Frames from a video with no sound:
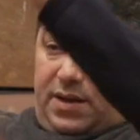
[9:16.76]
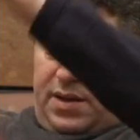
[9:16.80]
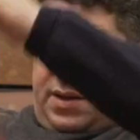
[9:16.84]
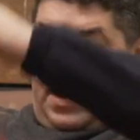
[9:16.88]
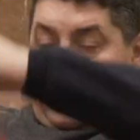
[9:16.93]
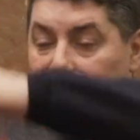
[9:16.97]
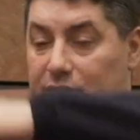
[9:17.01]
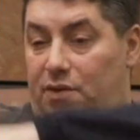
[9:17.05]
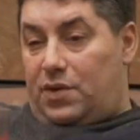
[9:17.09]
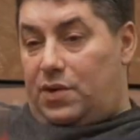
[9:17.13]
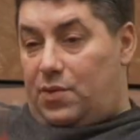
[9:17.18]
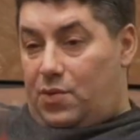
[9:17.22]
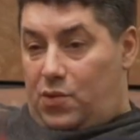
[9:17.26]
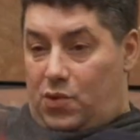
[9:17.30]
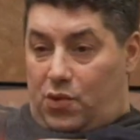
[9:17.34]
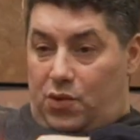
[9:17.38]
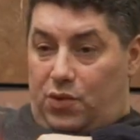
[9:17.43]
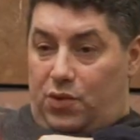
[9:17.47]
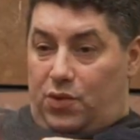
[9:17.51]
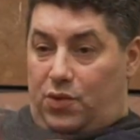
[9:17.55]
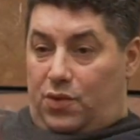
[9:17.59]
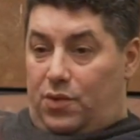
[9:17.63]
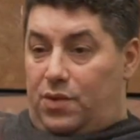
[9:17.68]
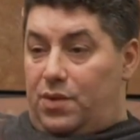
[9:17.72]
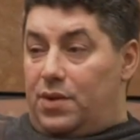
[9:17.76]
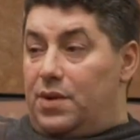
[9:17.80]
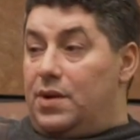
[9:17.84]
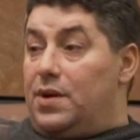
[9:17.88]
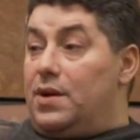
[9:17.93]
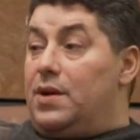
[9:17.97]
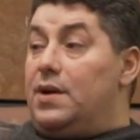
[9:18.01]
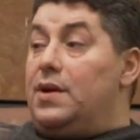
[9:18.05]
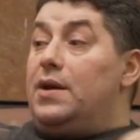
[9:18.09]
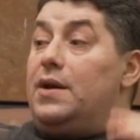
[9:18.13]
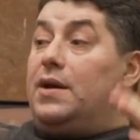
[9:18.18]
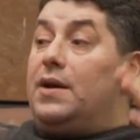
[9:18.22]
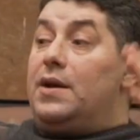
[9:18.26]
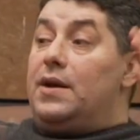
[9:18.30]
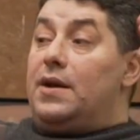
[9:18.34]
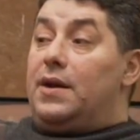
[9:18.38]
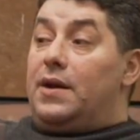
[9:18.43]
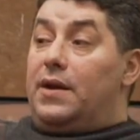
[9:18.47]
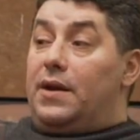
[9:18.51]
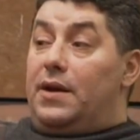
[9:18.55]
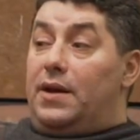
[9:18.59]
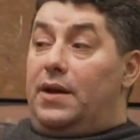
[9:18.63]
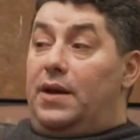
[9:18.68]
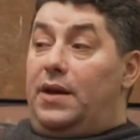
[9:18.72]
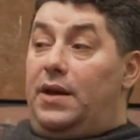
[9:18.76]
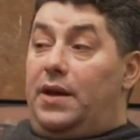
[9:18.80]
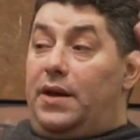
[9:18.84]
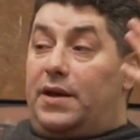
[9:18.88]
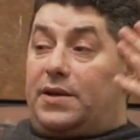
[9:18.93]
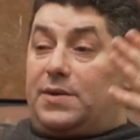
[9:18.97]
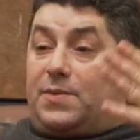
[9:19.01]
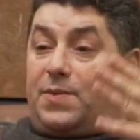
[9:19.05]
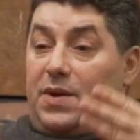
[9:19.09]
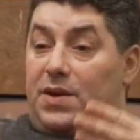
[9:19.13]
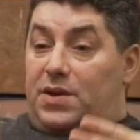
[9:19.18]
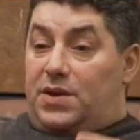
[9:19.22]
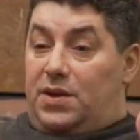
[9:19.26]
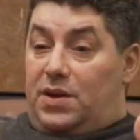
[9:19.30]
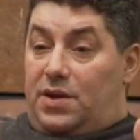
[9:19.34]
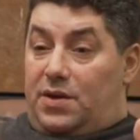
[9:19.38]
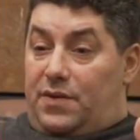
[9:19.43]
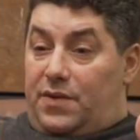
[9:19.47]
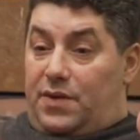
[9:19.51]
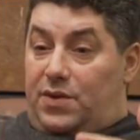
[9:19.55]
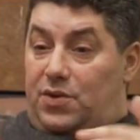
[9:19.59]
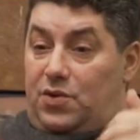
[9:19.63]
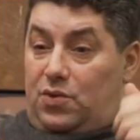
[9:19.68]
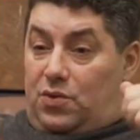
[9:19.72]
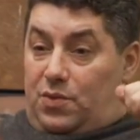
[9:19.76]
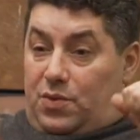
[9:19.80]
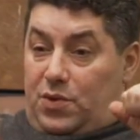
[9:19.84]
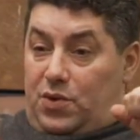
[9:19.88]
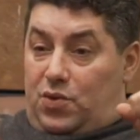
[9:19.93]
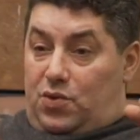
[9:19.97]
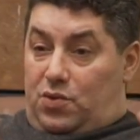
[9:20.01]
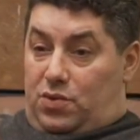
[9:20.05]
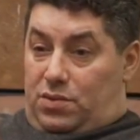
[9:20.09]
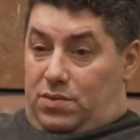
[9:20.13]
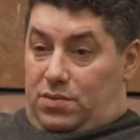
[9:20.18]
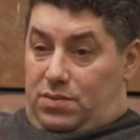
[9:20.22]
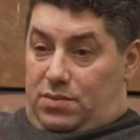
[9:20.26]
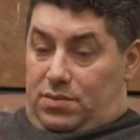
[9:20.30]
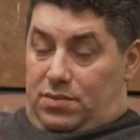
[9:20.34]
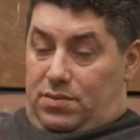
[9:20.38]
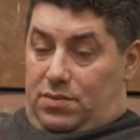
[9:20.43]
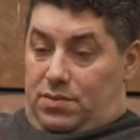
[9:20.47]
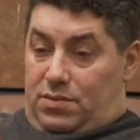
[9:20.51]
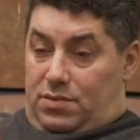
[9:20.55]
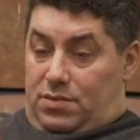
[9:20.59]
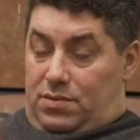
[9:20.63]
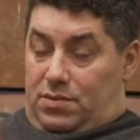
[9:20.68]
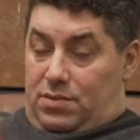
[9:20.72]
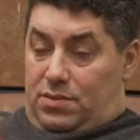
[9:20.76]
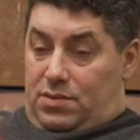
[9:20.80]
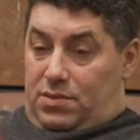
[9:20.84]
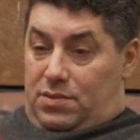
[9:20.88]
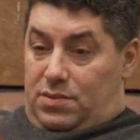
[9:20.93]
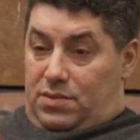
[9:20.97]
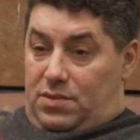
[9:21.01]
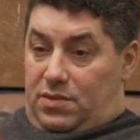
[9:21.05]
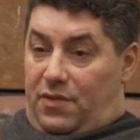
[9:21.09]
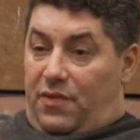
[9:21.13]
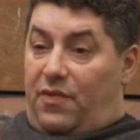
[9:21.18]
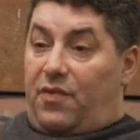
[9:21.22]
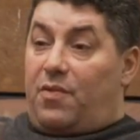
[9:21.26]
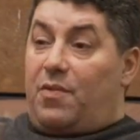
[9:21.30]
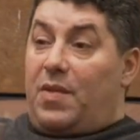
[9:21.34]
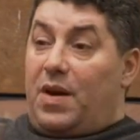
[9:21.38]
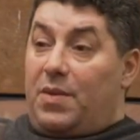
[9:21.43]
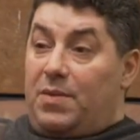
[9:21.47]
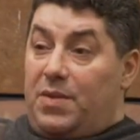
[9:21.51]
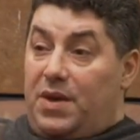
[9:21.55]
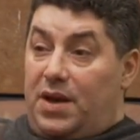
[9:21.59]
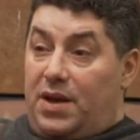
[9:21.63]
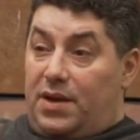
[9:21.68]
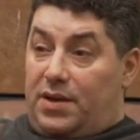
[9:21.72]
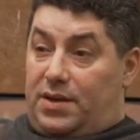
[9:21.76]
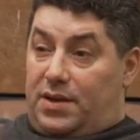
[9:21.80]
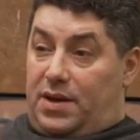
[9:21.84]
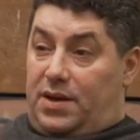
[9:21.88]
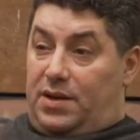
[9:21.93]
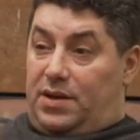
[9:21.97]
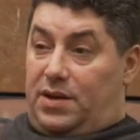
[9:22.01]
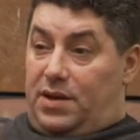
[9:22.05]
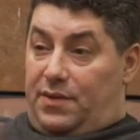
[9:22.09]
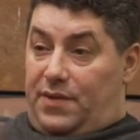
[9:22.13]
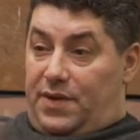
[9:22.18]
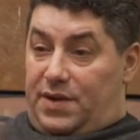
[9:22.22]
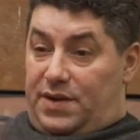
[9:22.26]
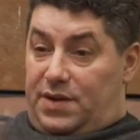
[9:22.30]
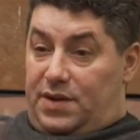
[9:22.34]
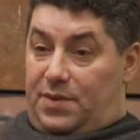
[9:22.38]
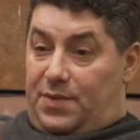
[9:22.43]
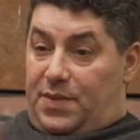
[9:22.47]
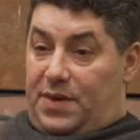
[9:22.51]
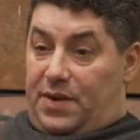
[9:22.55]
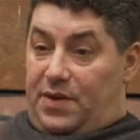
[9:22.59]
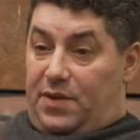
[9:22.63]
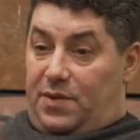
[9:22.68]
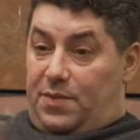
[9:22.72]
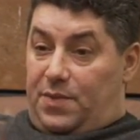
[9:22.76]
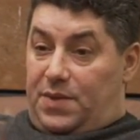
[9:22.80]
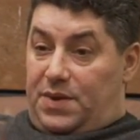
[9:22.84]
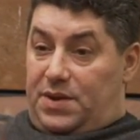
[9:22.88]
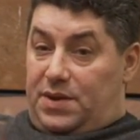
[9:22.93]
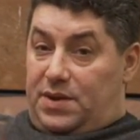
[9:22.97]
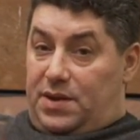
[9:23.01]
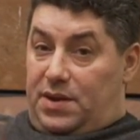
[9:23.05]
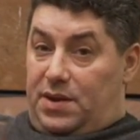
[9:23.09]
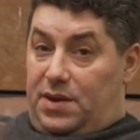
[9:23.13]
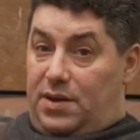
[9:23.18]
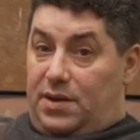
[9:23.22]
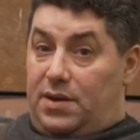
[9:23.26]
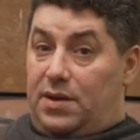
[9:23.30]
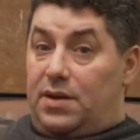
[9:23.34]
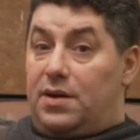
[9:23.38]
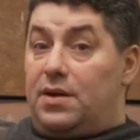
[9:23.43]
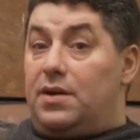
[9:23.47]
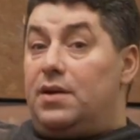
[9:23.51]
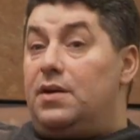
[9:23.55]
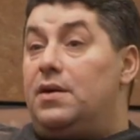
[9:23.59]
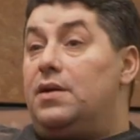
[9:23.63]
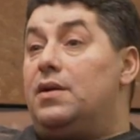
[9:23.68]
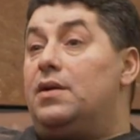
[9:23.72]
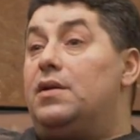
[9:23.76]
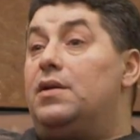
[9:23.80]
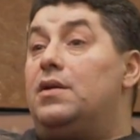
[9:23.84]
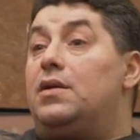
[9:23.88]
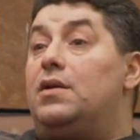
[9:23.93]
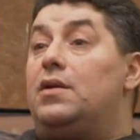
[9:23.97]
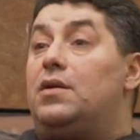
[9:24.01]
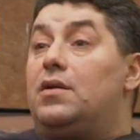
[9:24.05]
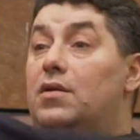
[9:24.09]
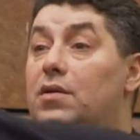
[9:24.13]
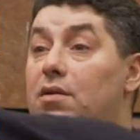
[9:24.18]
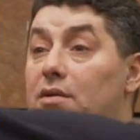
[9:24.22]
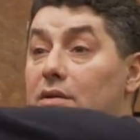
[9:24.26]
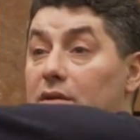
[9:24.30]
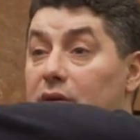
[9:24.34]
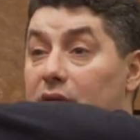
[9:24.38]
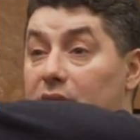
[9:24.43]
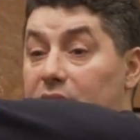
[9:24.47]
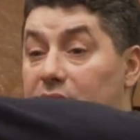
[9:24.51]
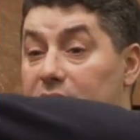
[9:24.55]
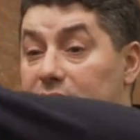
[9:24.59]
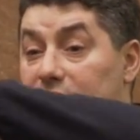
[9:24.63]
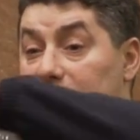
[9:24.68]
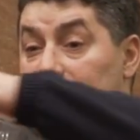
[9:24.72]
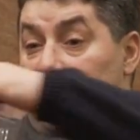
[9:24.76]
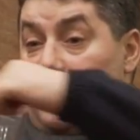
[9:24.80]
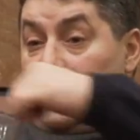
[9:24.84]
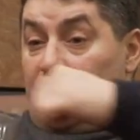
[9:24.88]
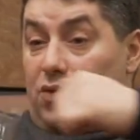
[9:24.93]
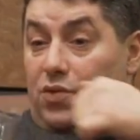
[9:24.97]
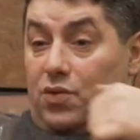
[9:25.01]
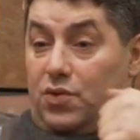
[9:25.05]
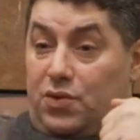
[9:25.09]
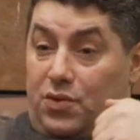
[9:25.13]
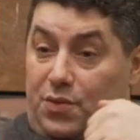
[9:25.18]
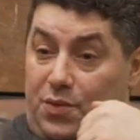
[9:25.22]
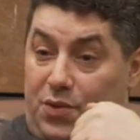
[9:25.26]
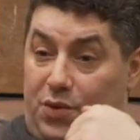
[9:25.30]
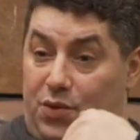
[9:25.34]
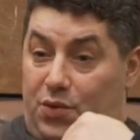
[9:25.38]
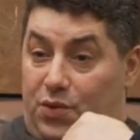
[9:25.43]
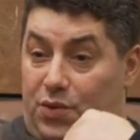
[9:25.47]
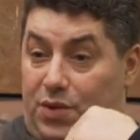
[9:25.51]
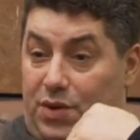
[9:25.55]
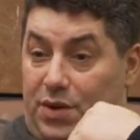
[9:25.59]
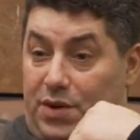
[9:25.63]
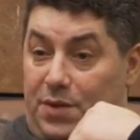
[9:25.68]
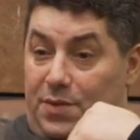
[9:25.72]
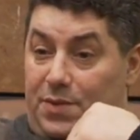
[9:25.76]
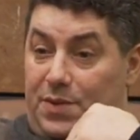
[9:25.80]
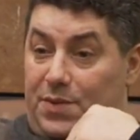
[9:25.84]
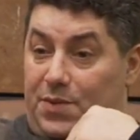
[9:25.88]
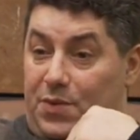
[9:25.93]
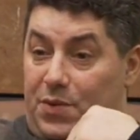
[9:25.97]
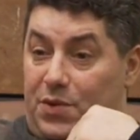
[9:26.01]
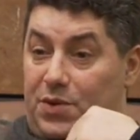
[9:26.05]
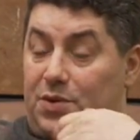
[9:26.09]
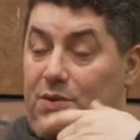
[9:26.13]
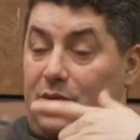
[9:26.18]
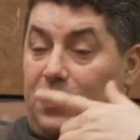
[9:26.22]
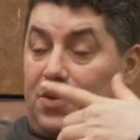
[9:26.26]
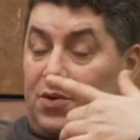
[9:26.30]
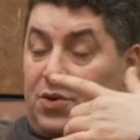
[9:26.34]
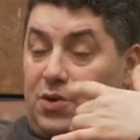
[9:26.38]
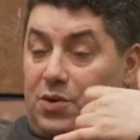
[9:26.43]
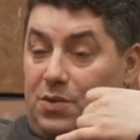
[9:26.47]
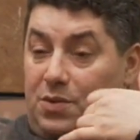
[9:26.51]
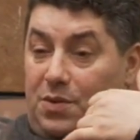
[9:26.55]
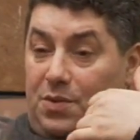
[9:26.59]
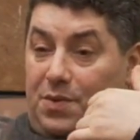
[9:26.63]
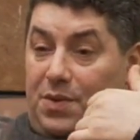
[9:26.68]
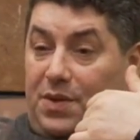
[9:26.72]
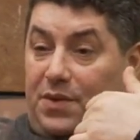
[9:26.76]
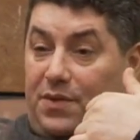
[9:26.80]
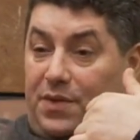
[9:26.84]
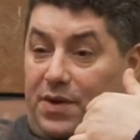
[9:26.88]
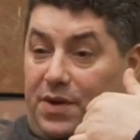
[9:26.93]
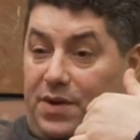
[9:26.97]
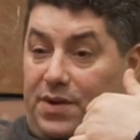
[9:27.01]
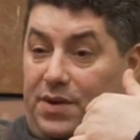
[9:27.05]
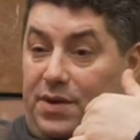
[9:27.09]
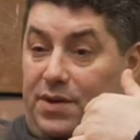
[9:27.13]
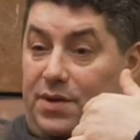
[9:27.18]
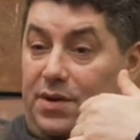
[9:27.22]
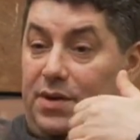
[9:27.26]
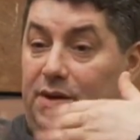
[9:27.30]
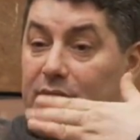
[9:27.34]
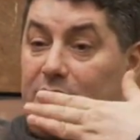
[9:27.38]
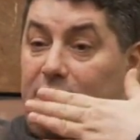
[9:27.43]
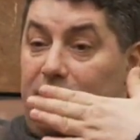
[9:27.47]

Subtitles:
So right in the moment when you see the gun pointed at you, rotate your bag in such a way that looks like it's your own shield.